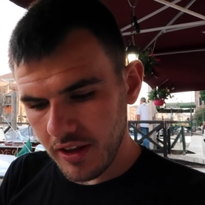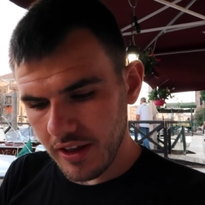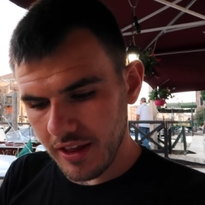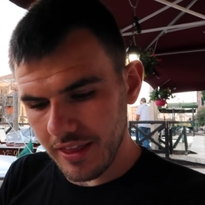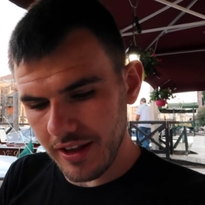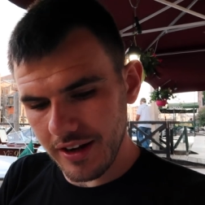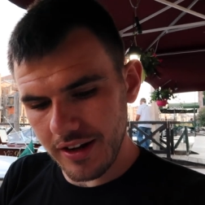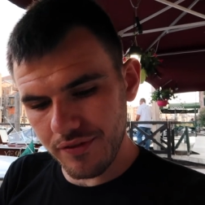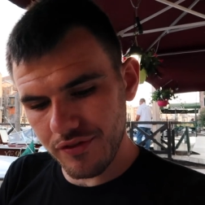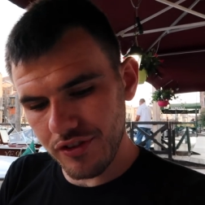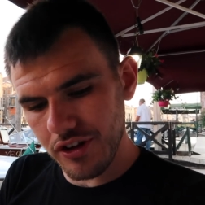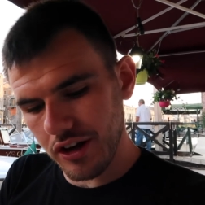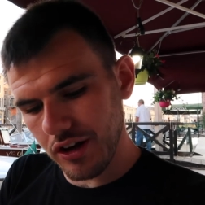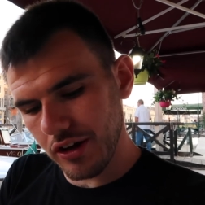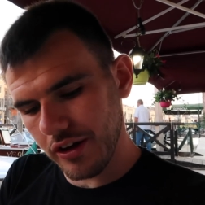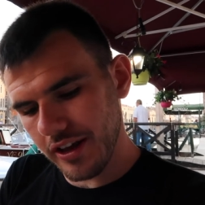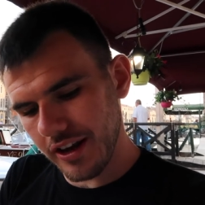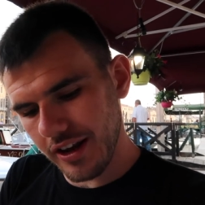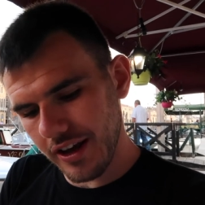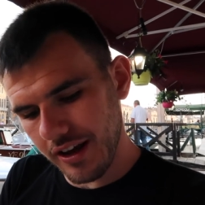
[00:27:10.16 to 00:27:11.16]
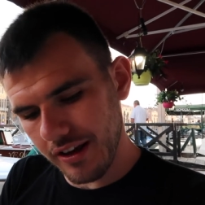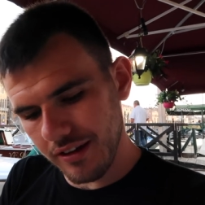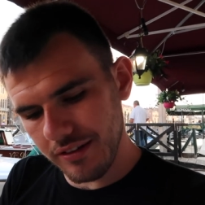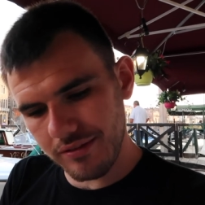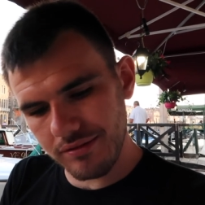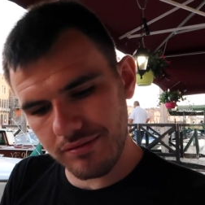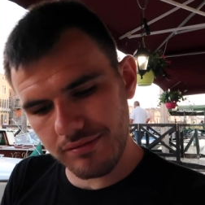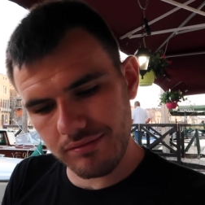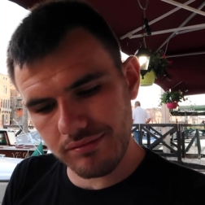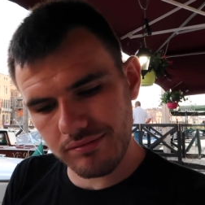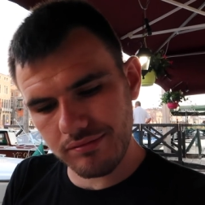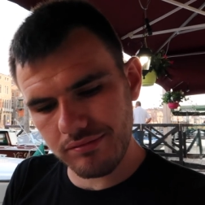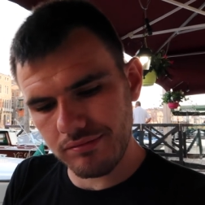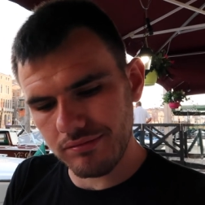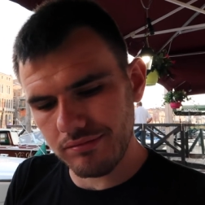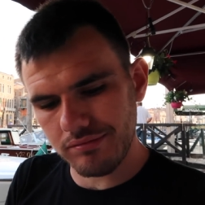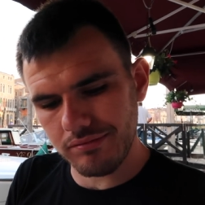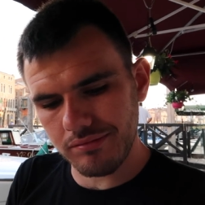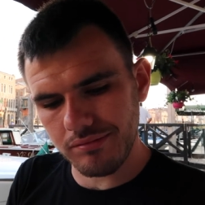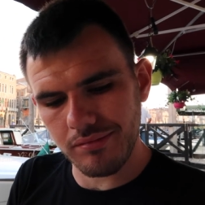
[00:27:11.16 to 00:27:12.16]
and then if you're looking at
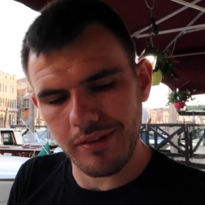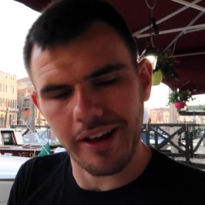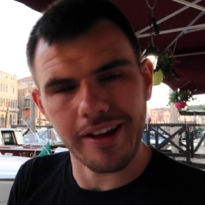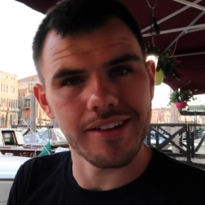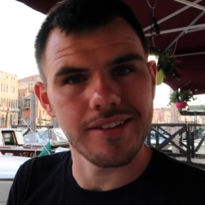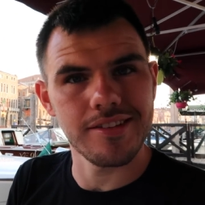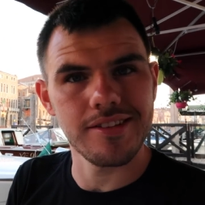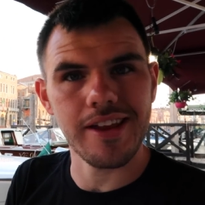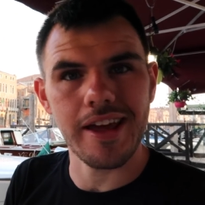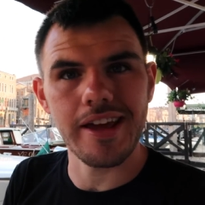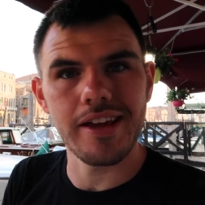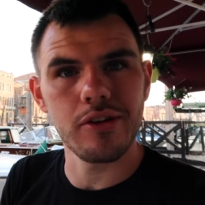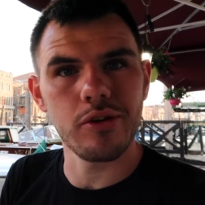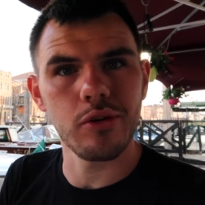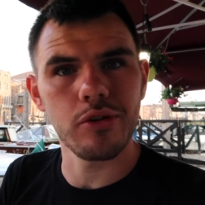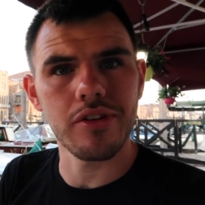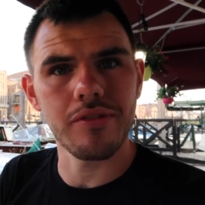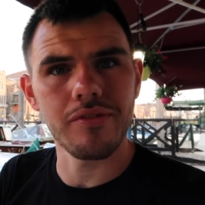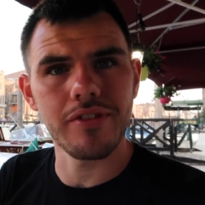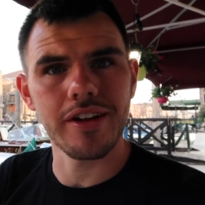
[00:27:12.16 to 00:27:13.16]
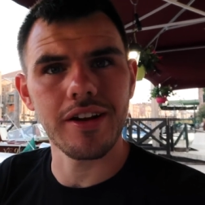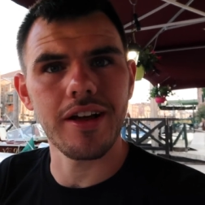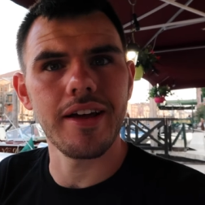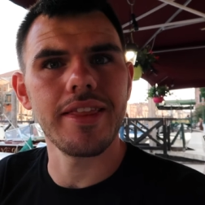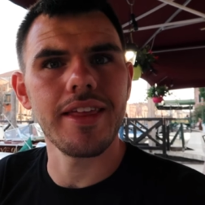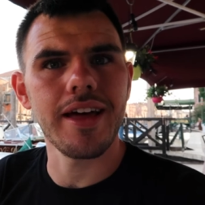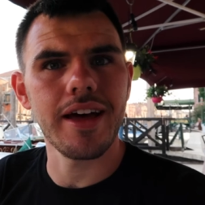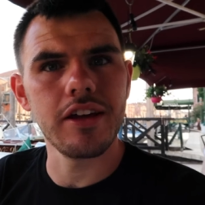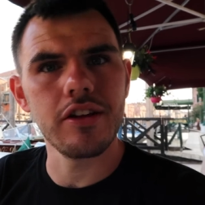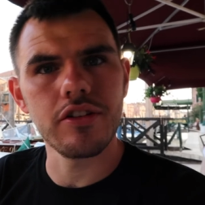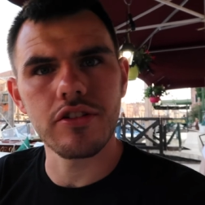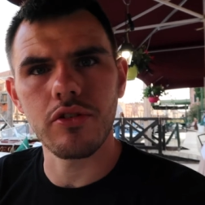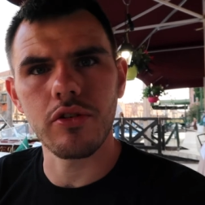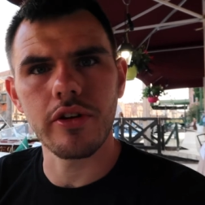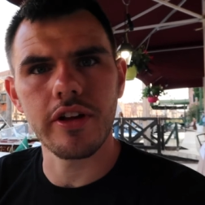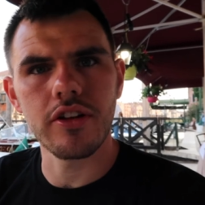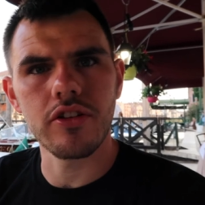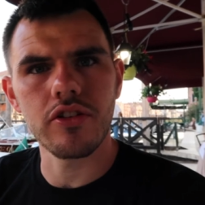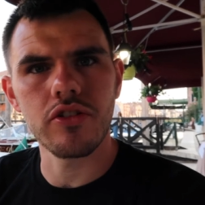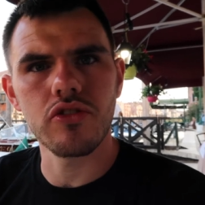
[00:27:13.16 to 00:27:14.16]
like a steak or something like that, you're
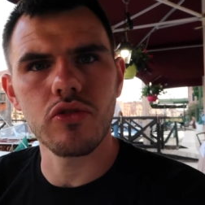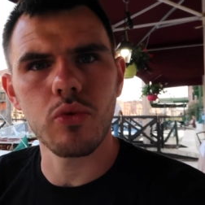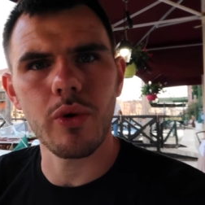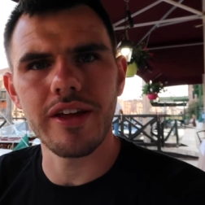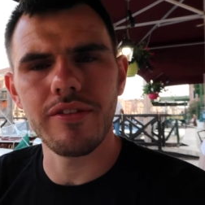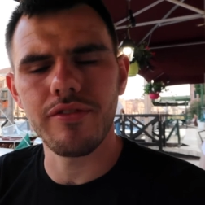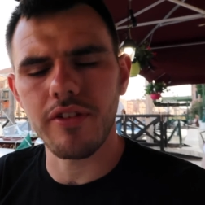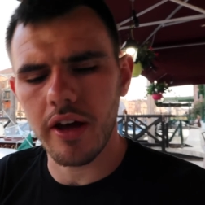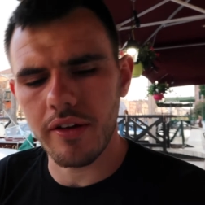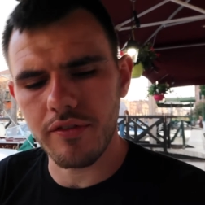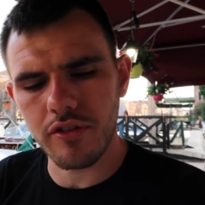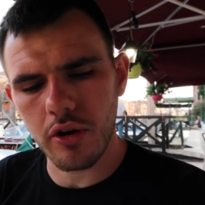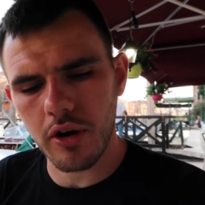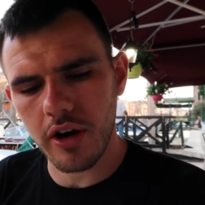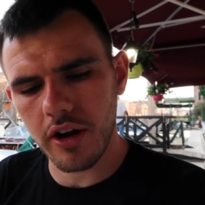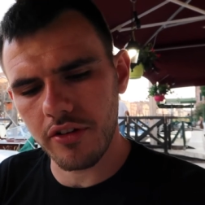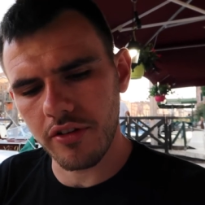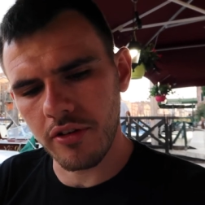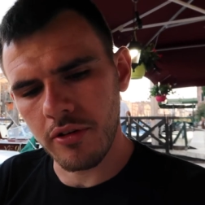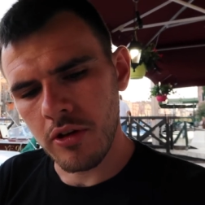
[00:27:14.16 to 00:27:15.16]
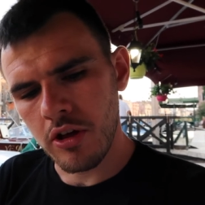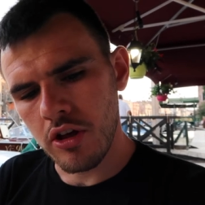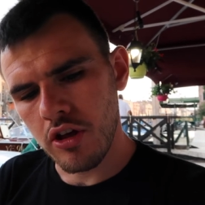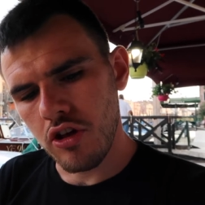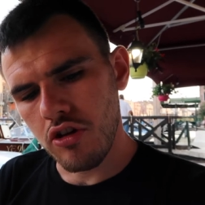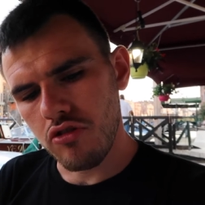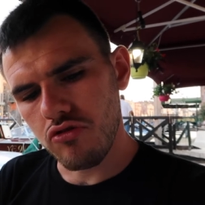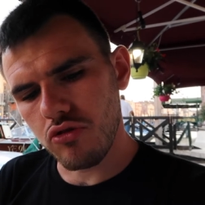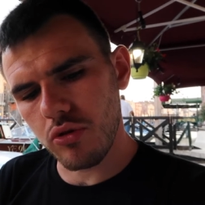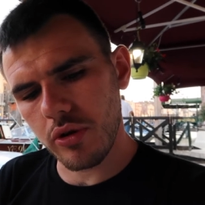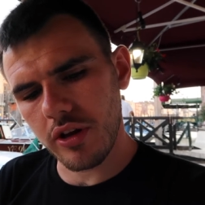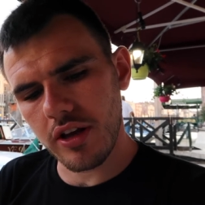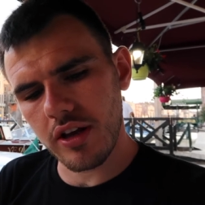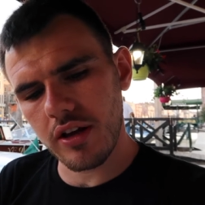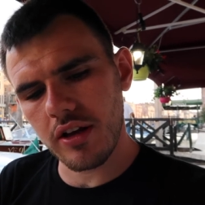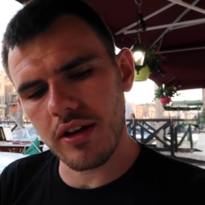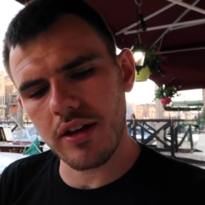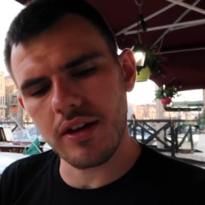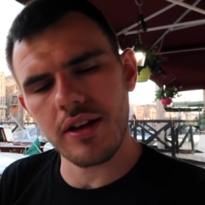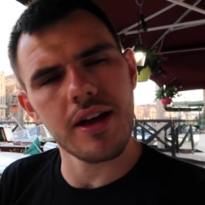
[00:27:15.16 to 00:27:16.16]
talking 25 euros. So we're
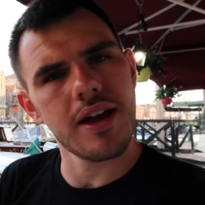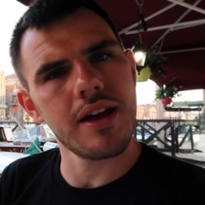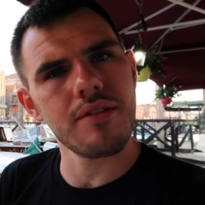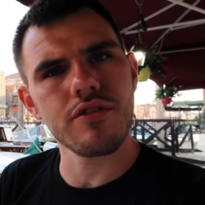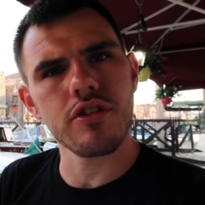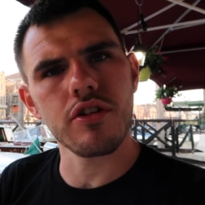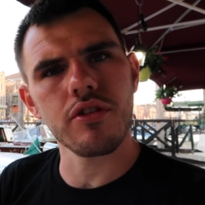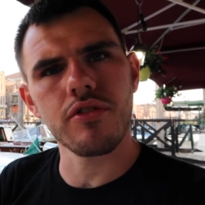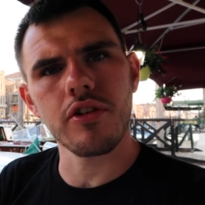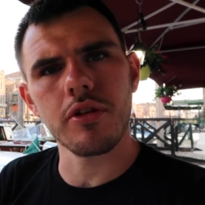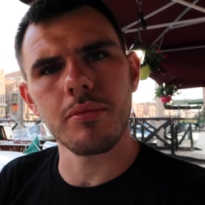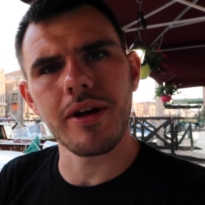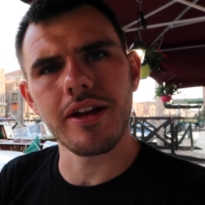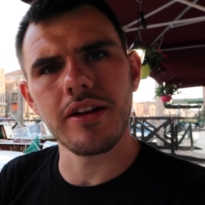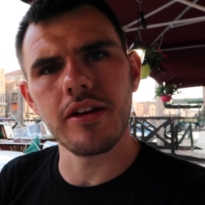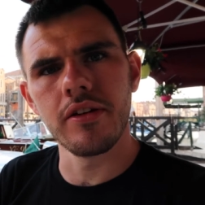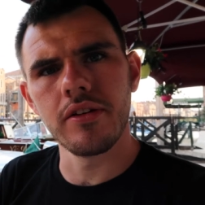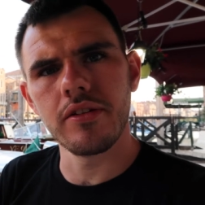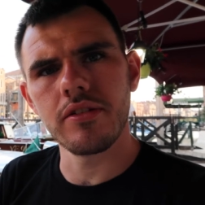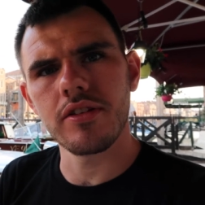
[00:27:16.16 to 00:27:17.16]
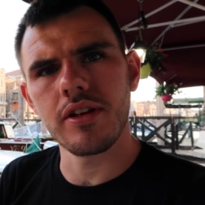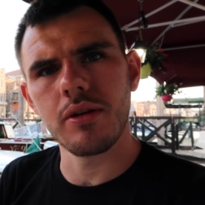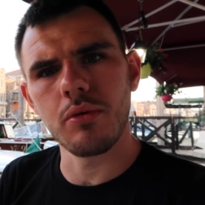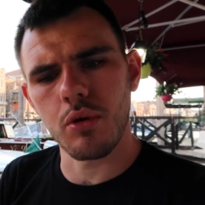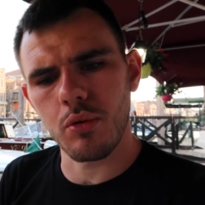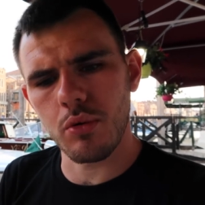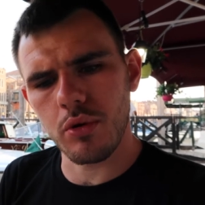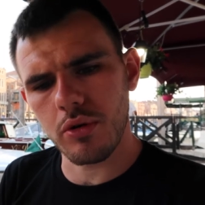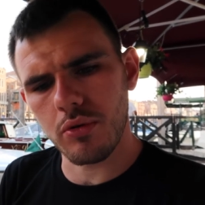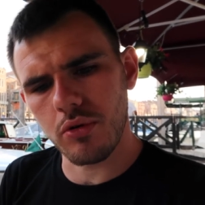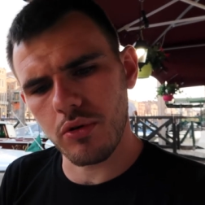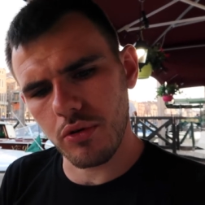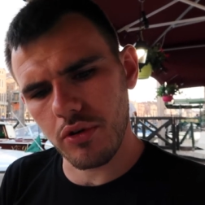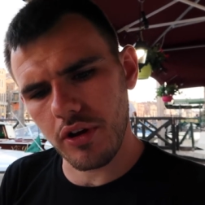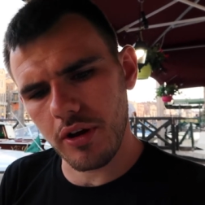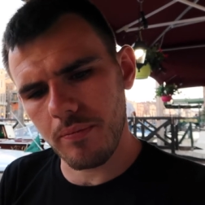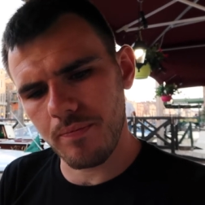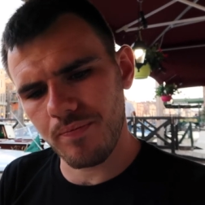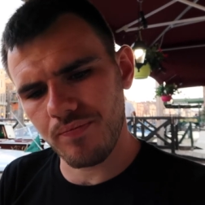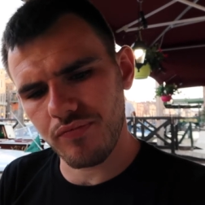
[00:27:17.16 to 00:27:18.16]
gonna have a look through the menu, see what we want to
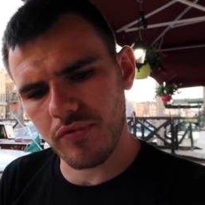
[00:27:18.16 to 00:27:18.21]
order.